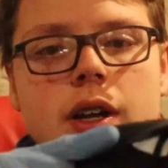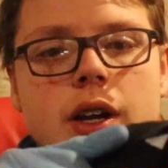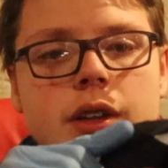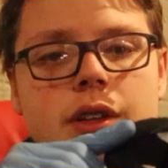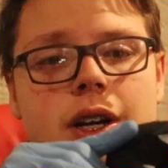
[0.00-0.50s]

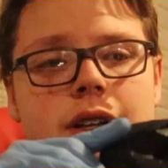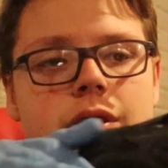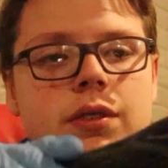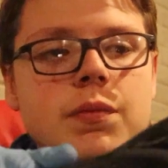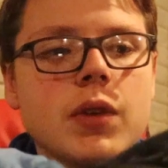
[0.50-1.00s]
It's got,
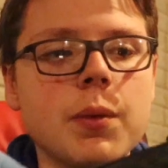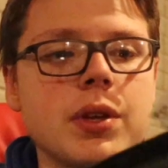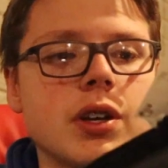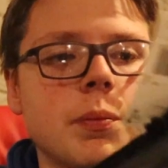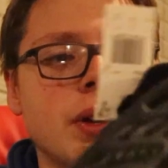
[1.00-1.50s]
I mean,
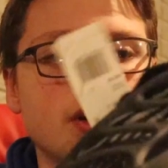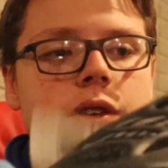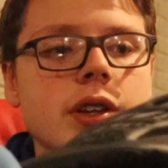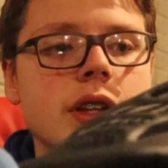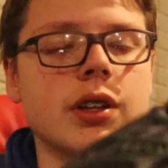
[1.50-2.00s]
compared
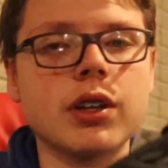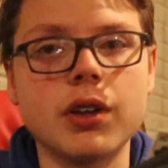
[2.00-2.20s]
to the